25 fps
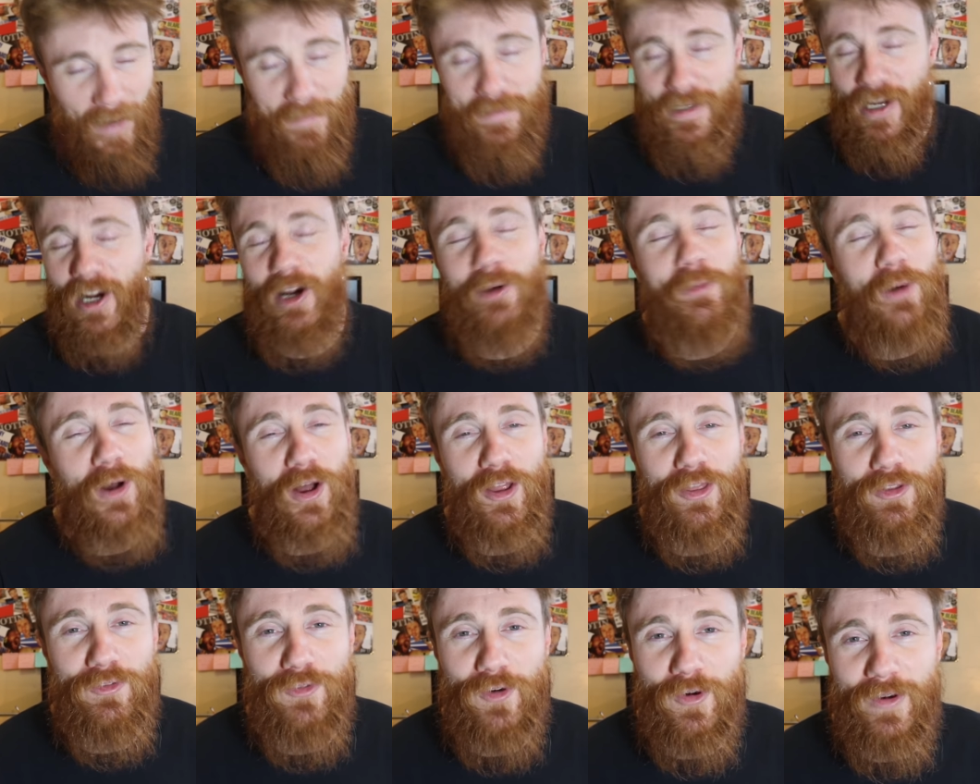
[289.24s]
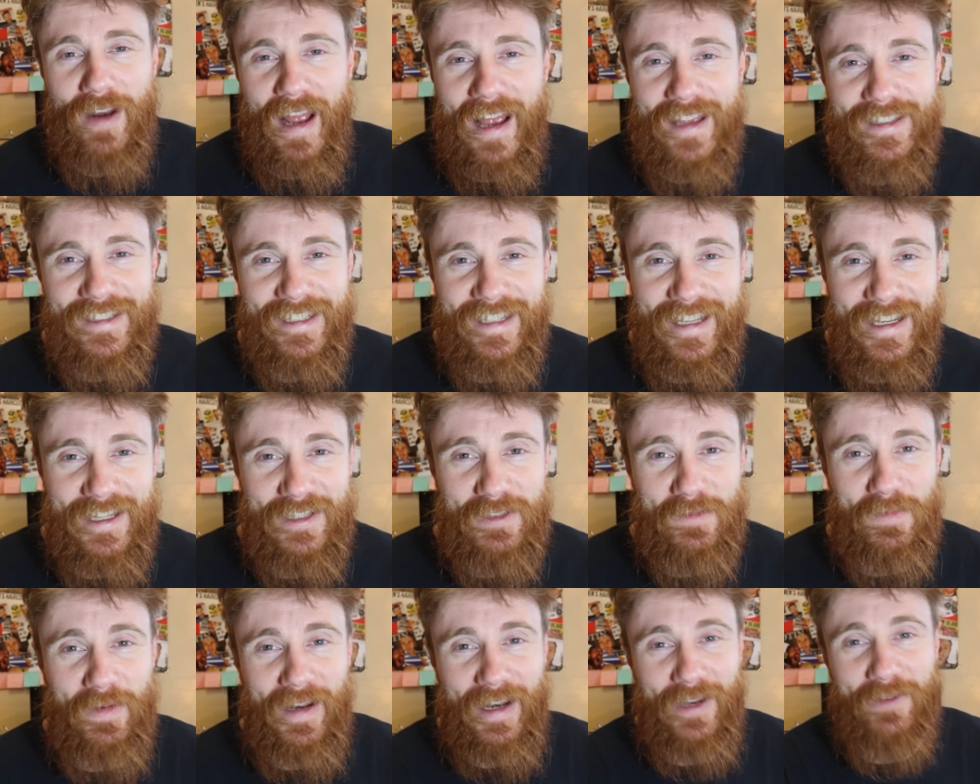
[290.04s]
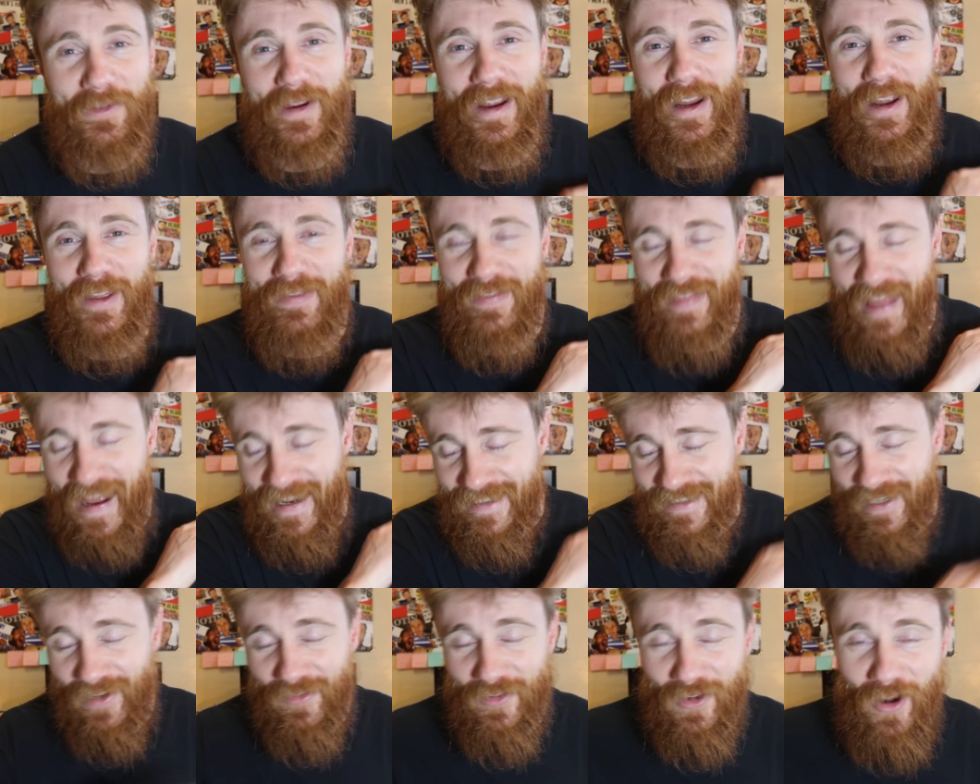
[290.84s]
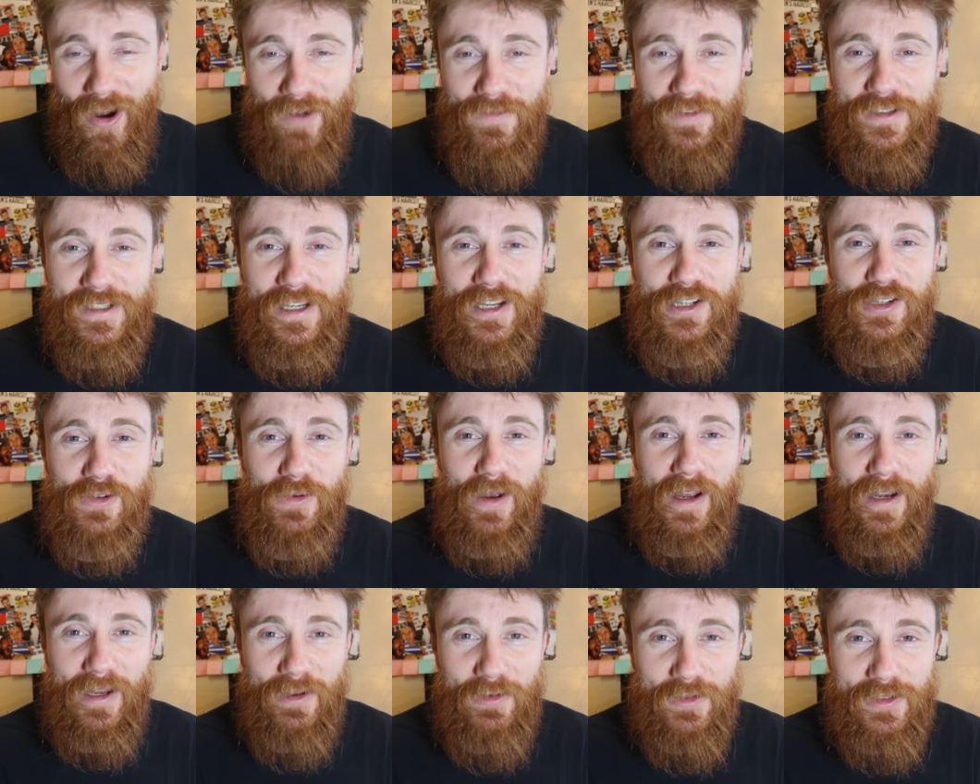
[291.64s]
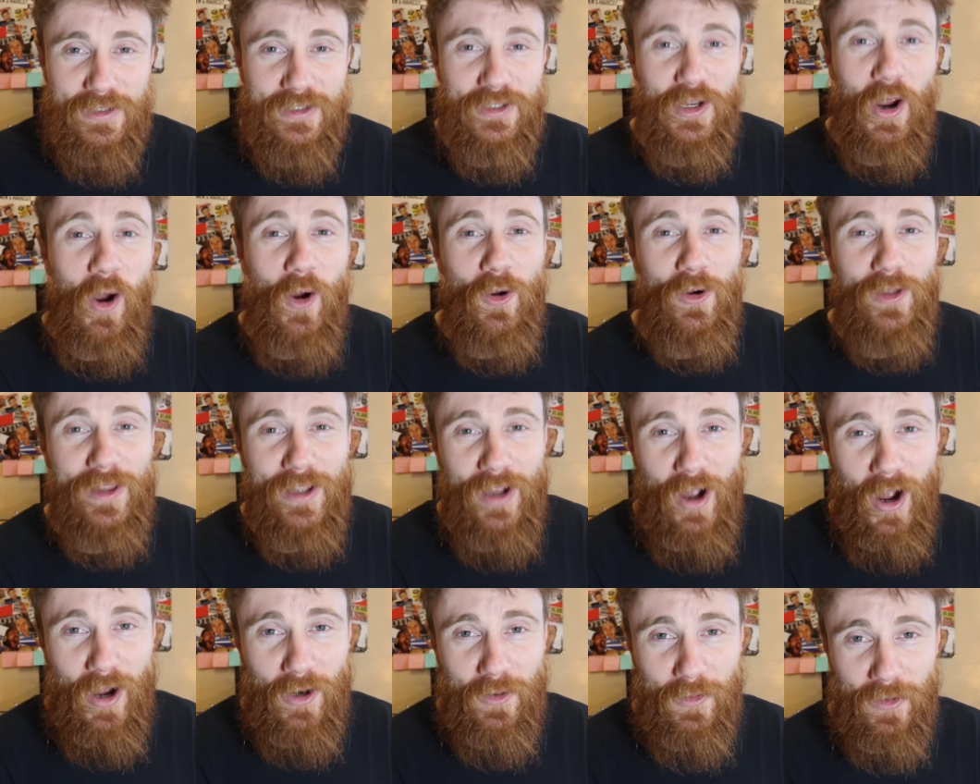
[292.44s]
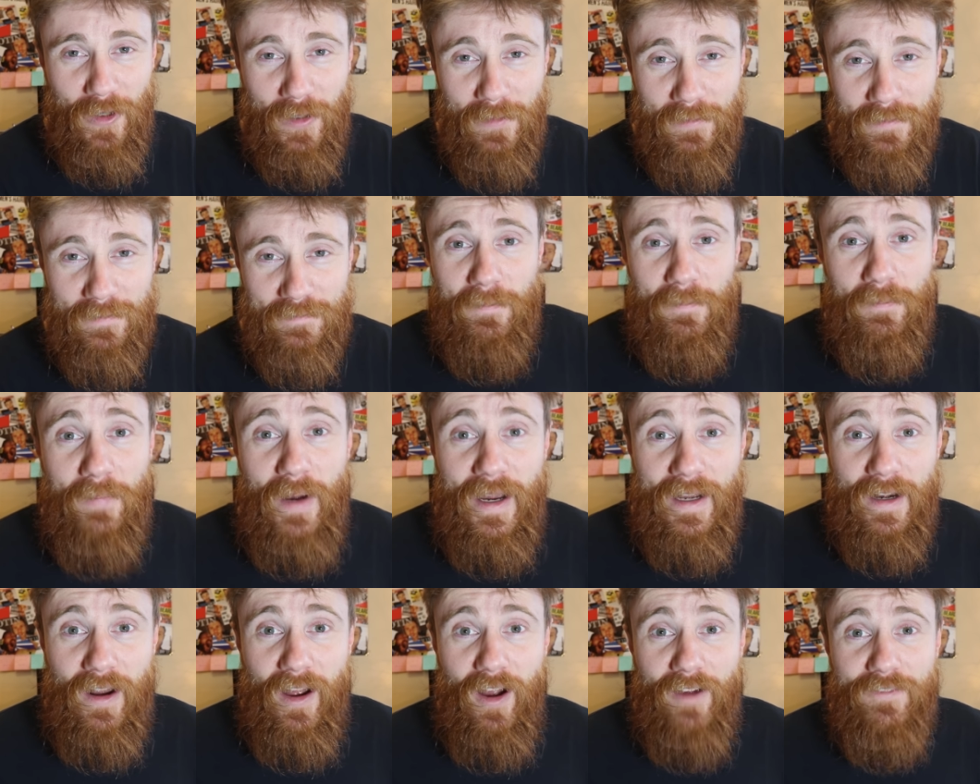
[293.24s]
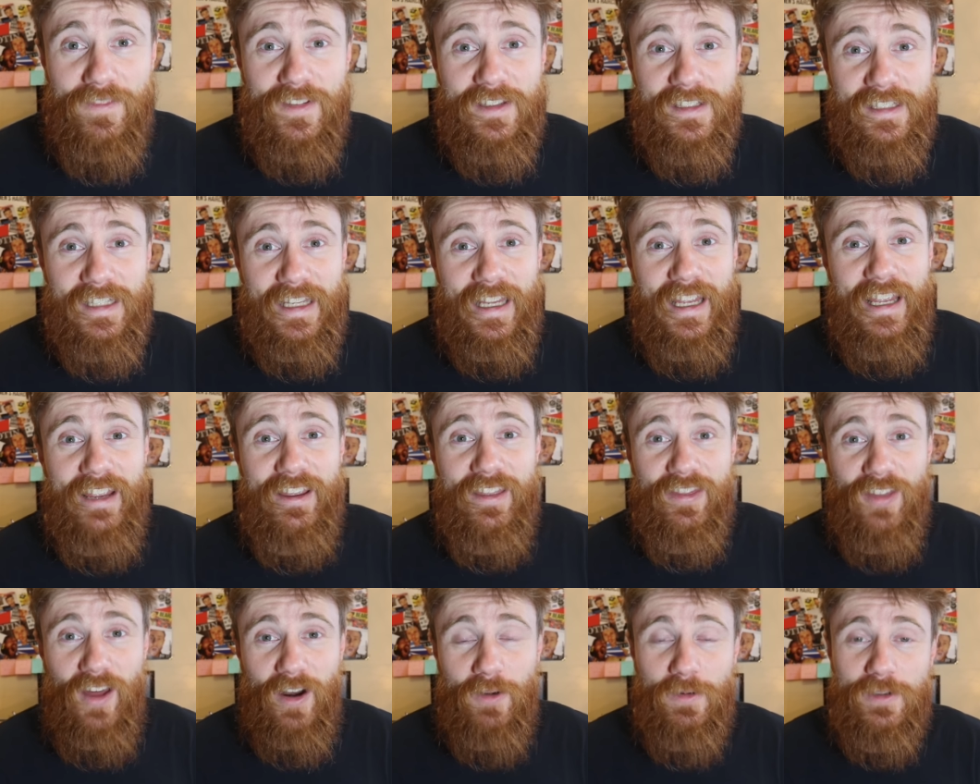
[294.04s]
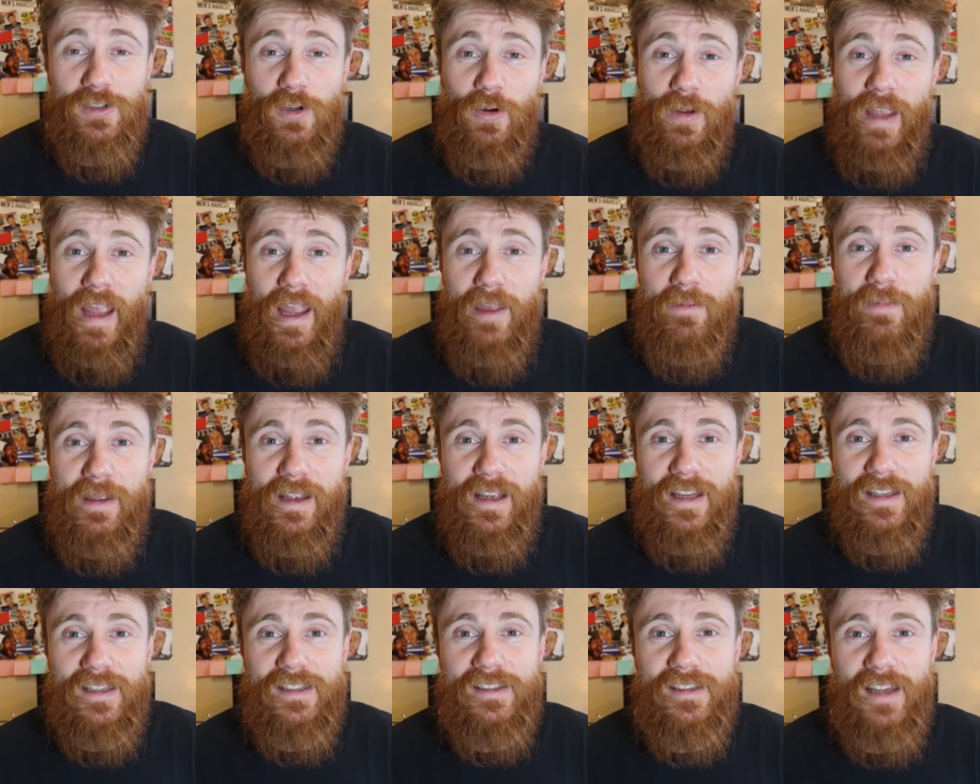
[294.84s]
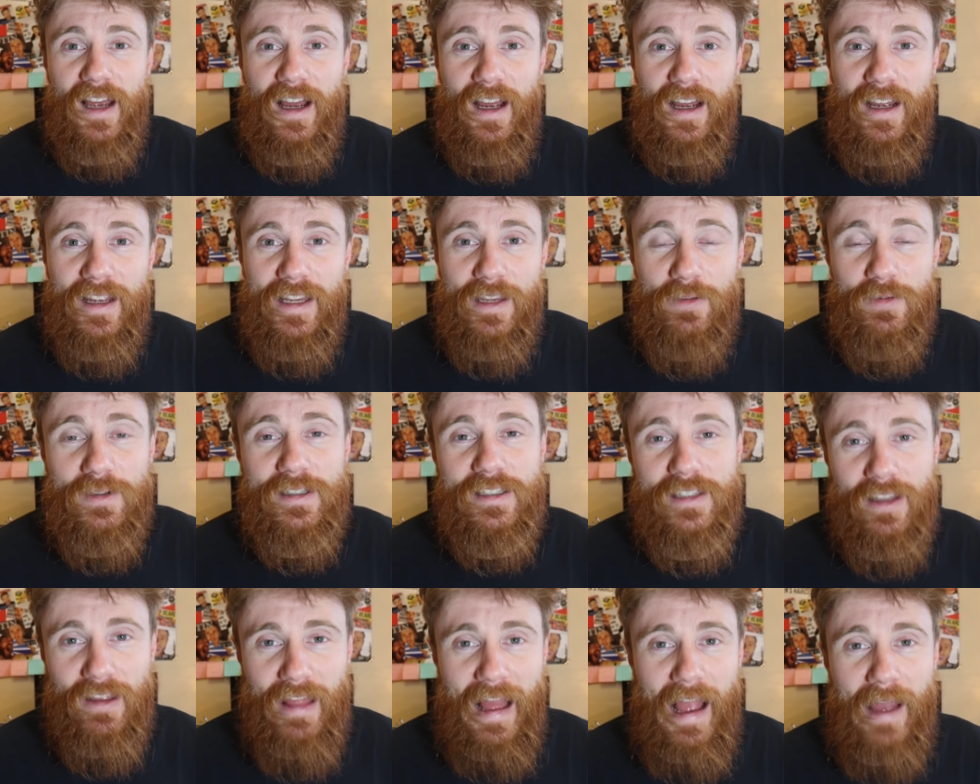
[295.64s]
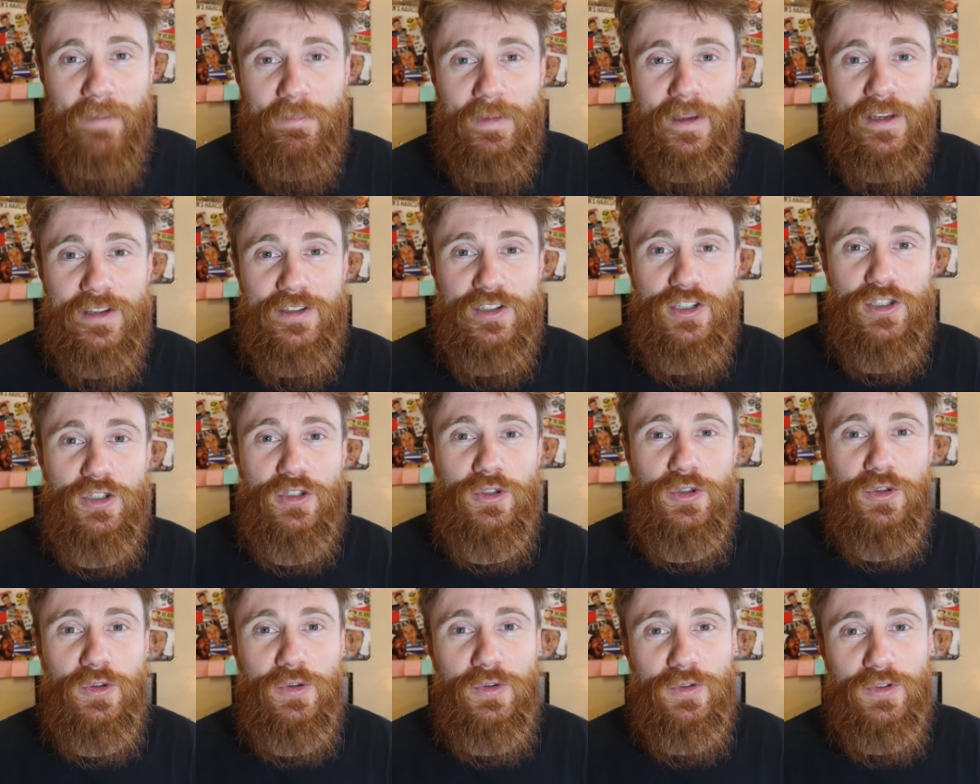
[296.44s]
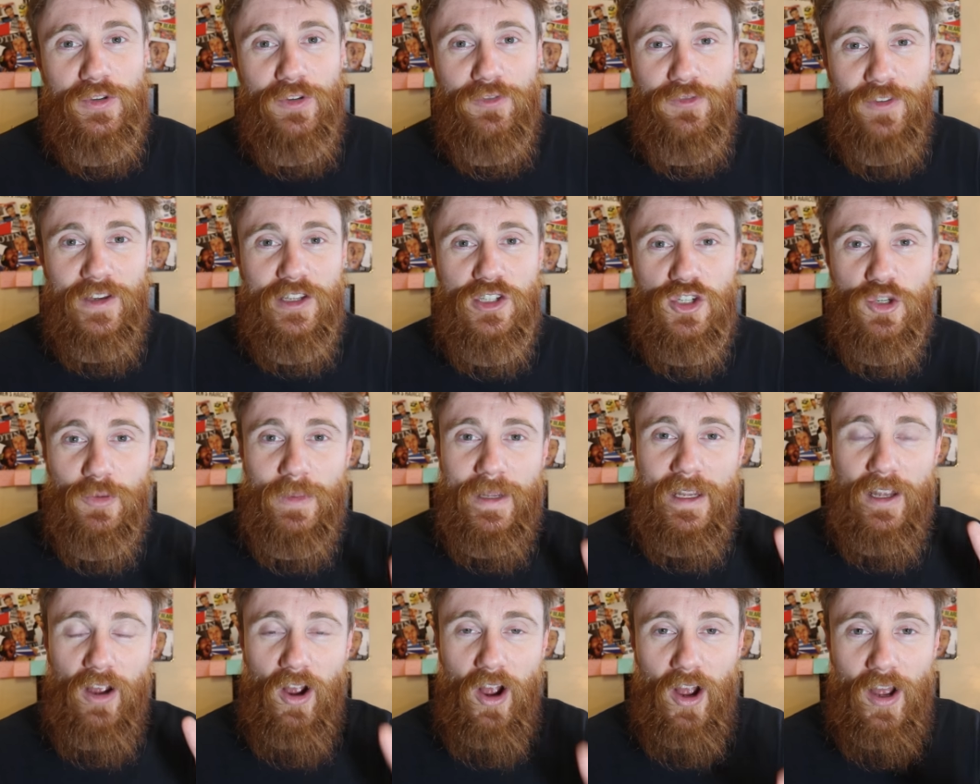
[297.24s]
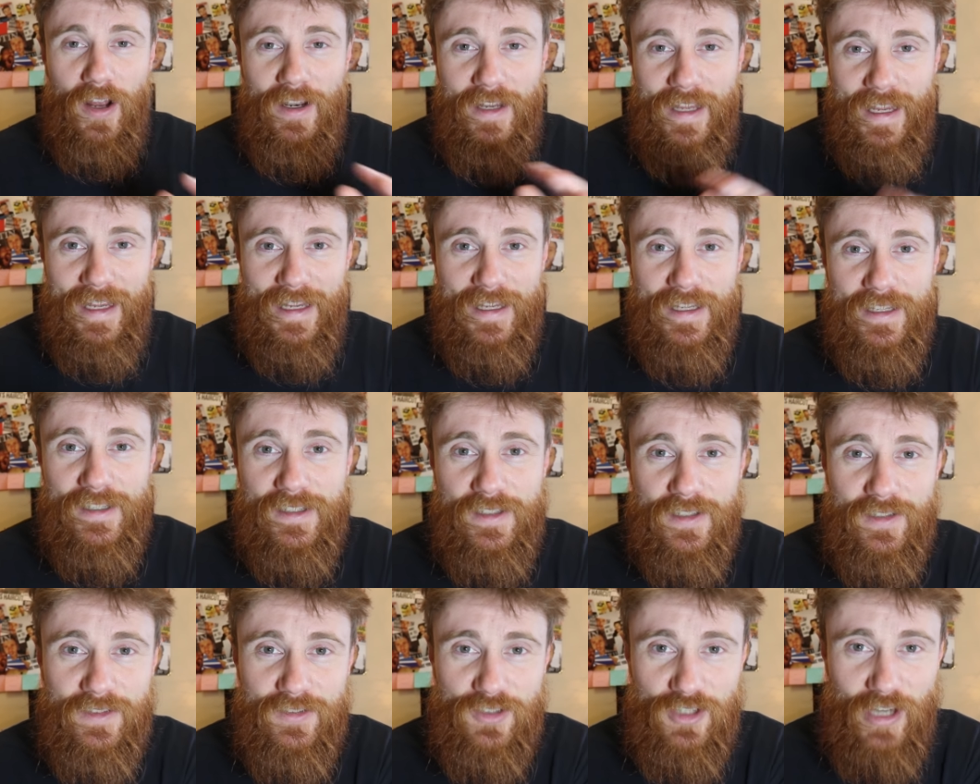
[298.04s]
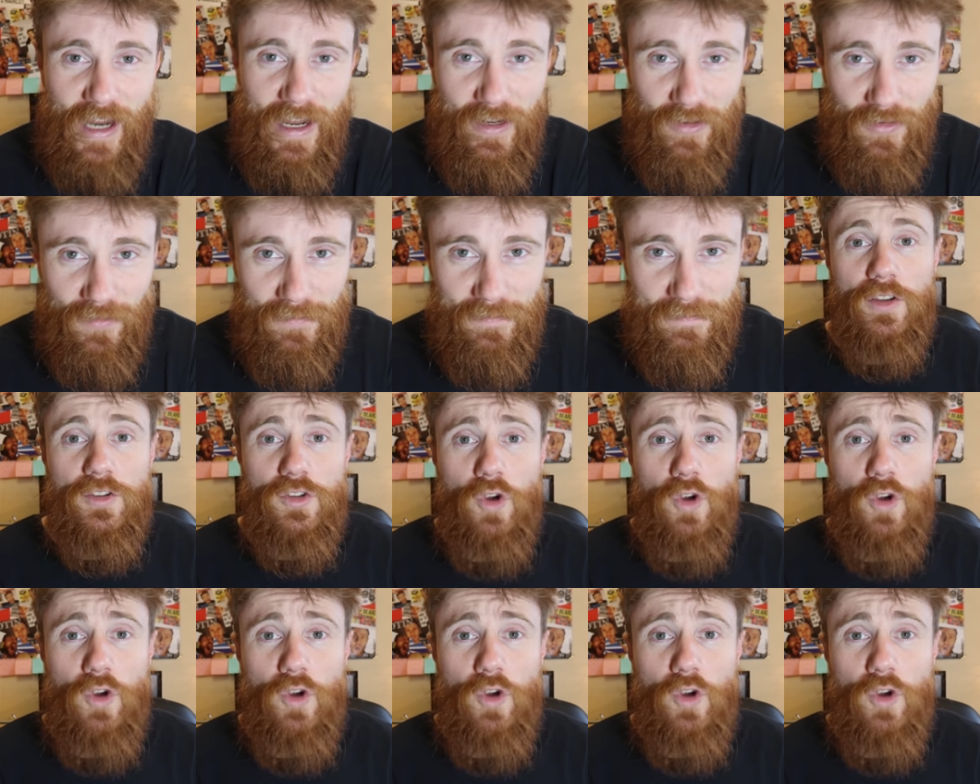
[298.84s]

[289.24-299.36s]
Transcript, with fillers: I'm terrible on the phone as it is. But anyway, that's how the conversation went. It was totally awkward, but Obviously, he thought it was okay because he was still happy to feature me on his channel.